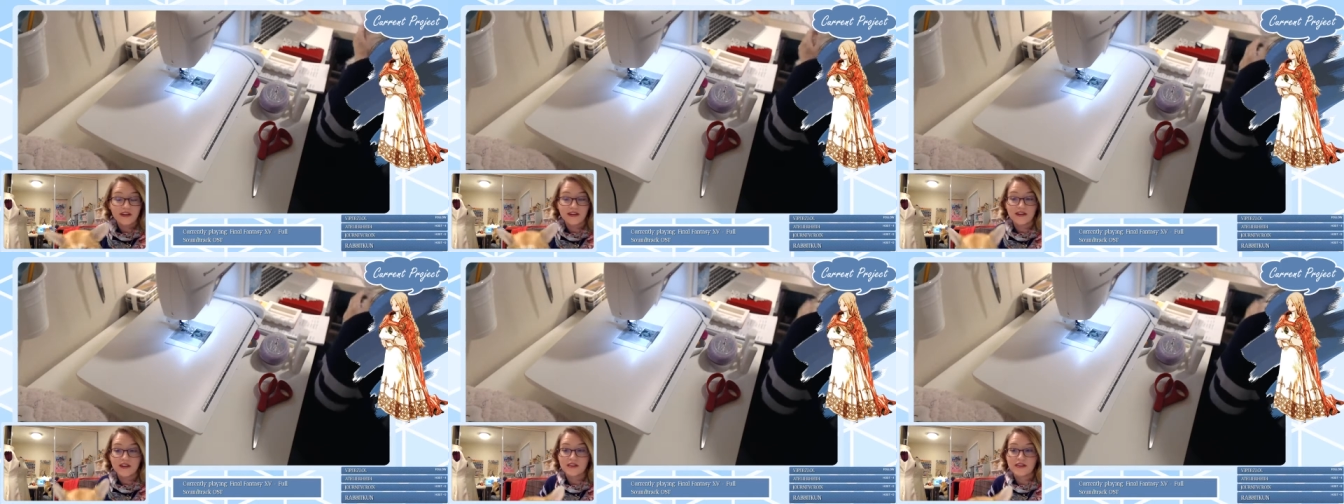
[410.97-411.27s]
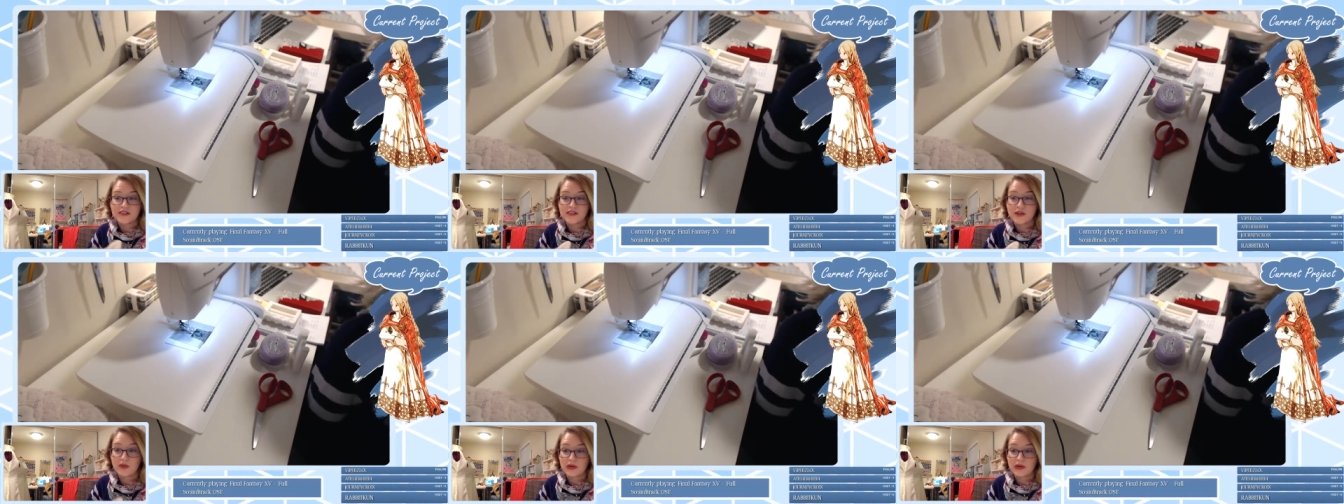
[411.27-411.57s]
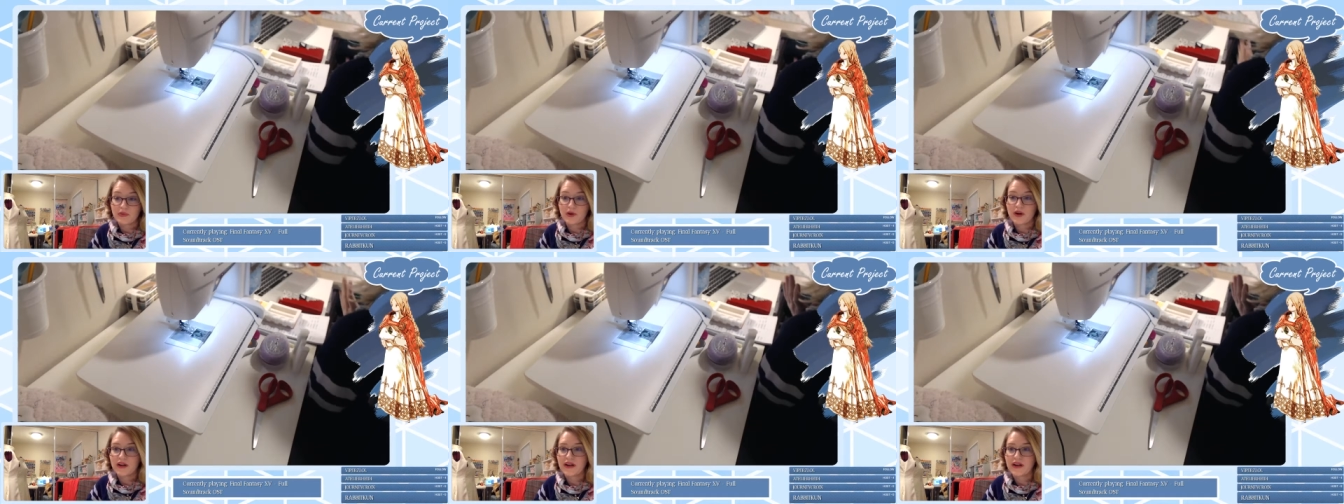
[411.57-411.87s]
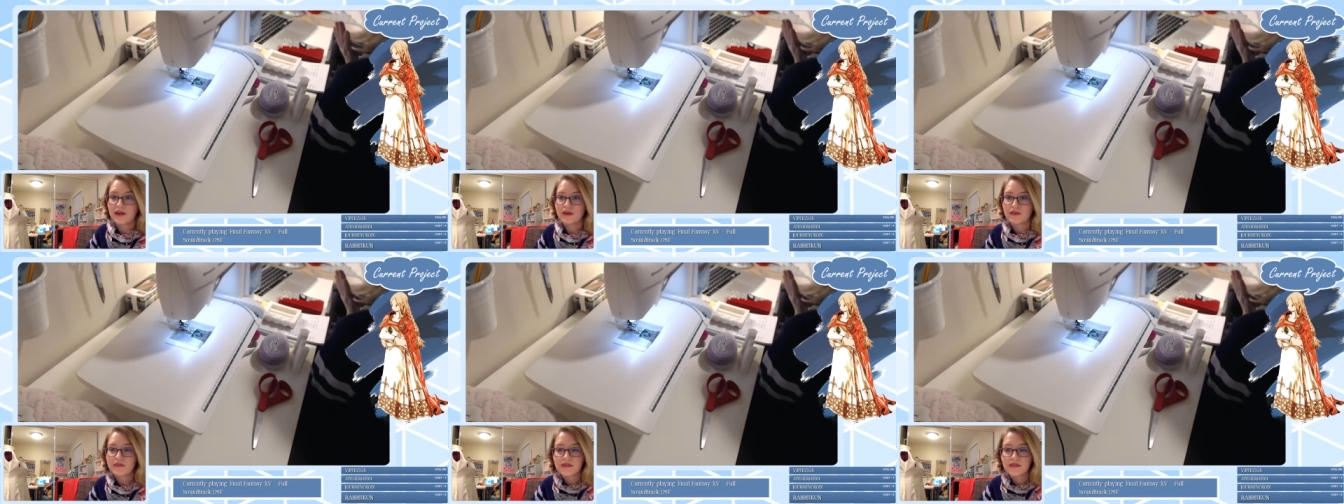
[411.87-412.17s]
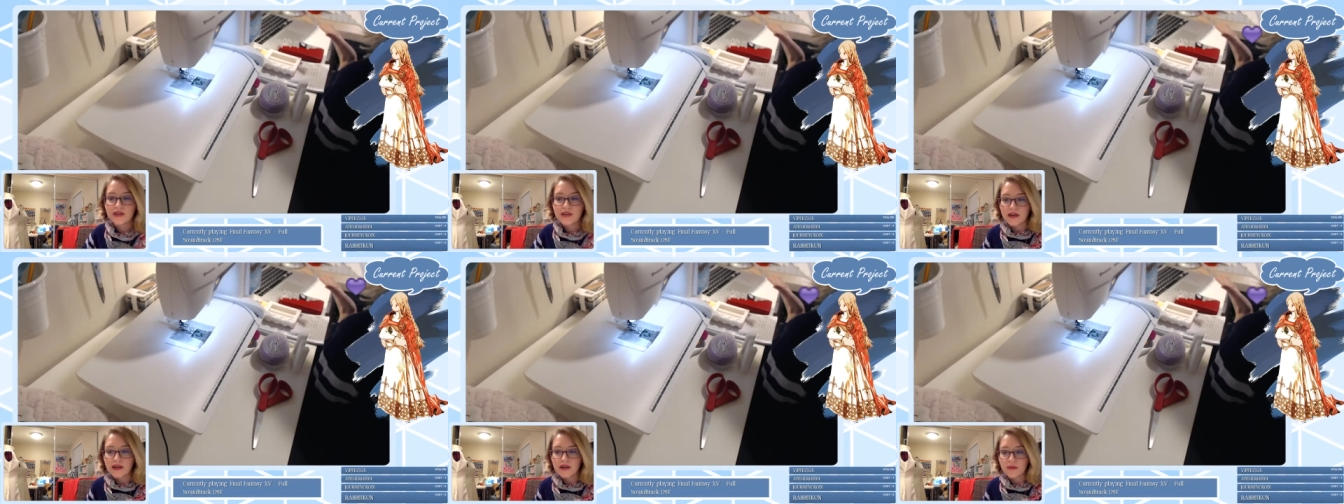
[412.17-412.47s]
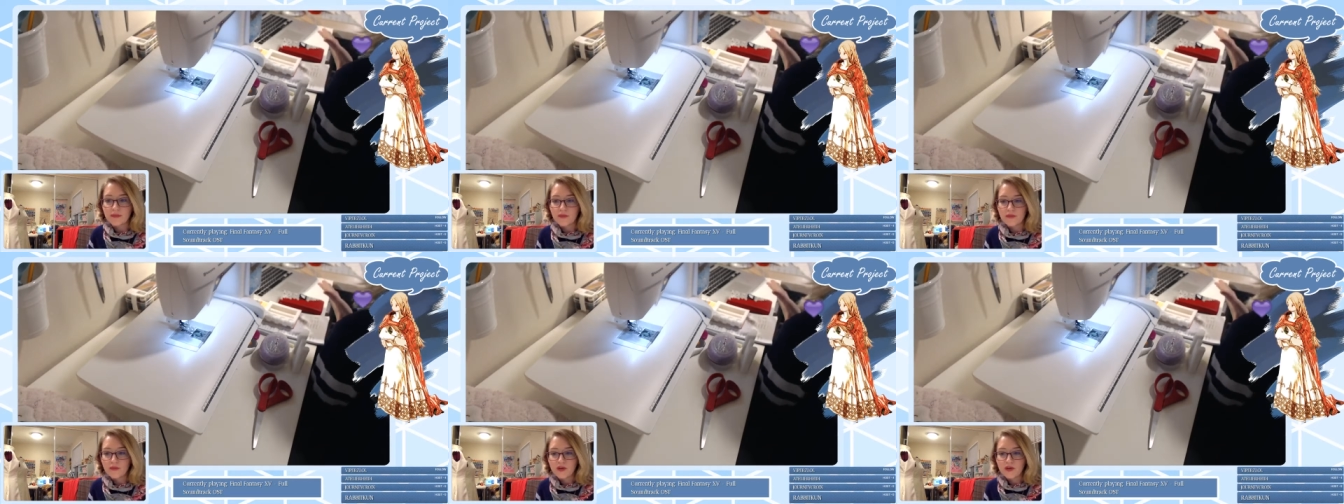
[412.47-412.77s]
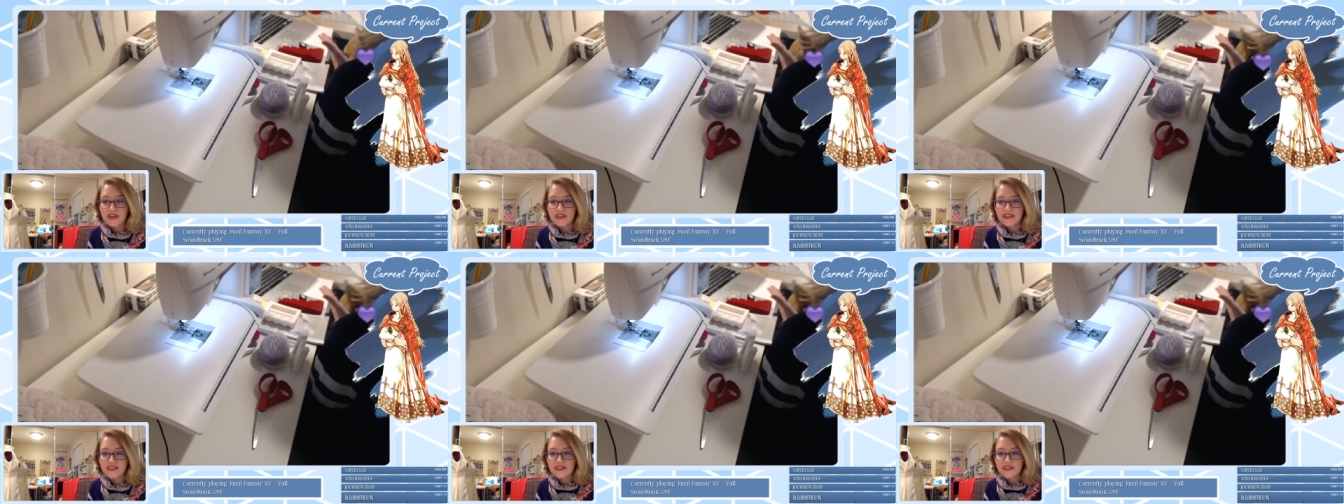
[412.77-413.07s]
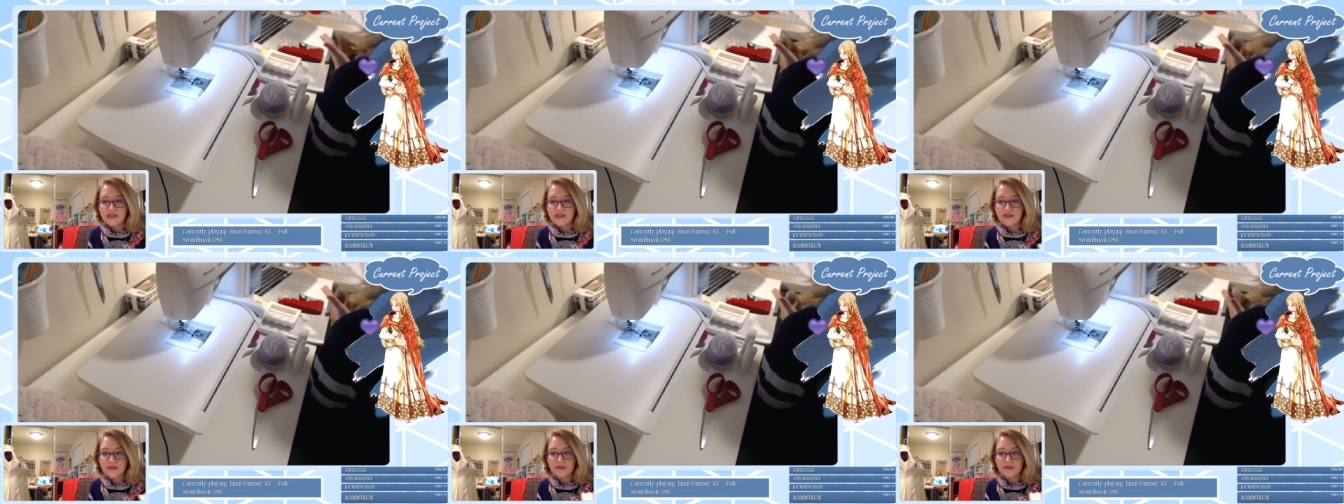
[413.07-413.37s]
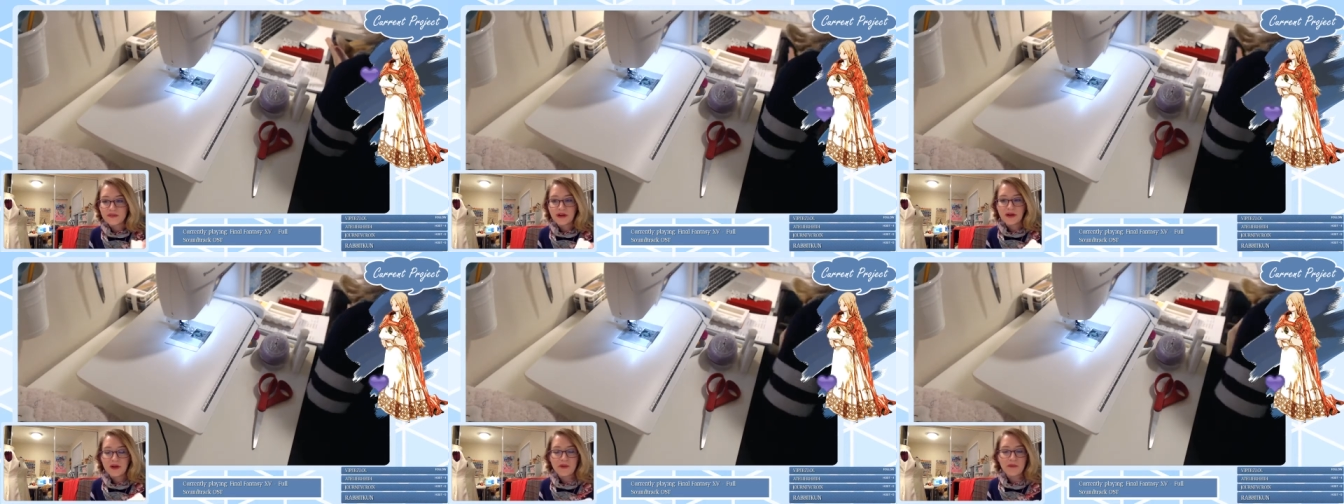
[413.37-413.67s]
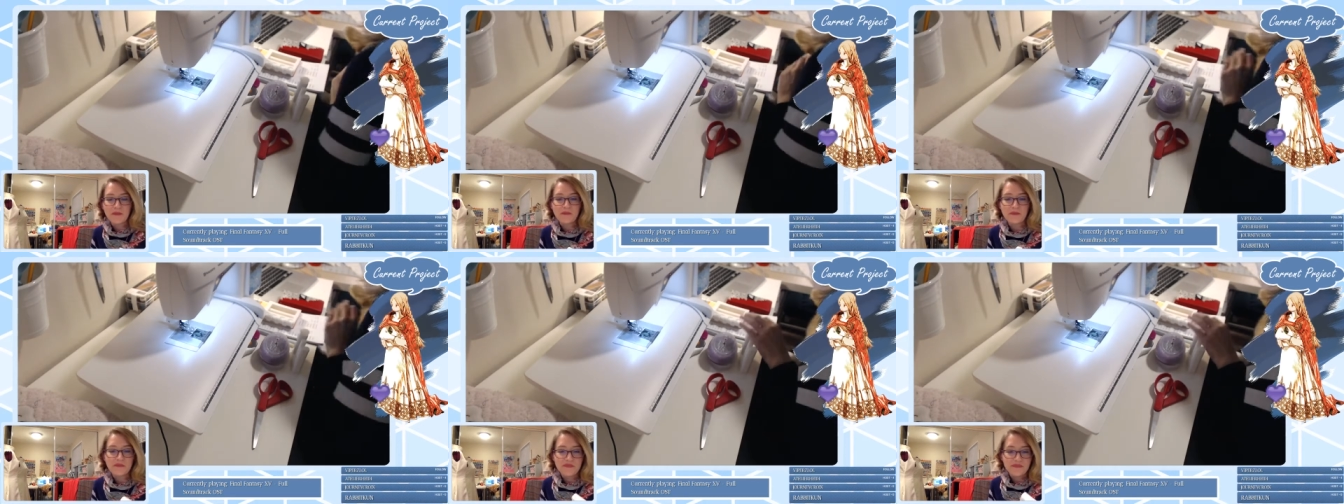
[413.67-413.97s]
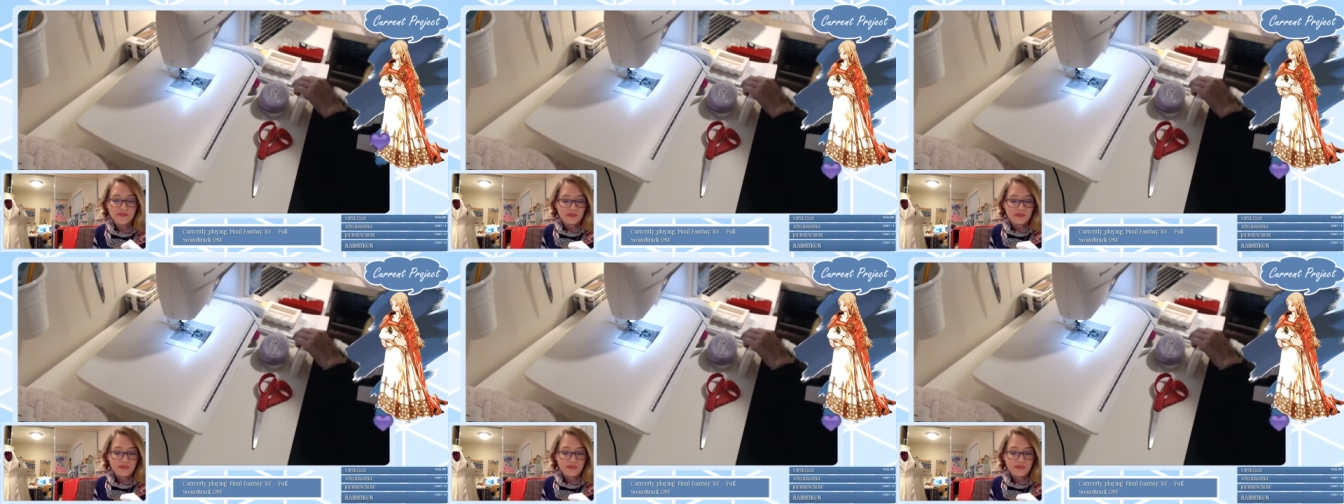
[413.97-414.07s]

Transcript: on the sewing part now. Um, wanted to um,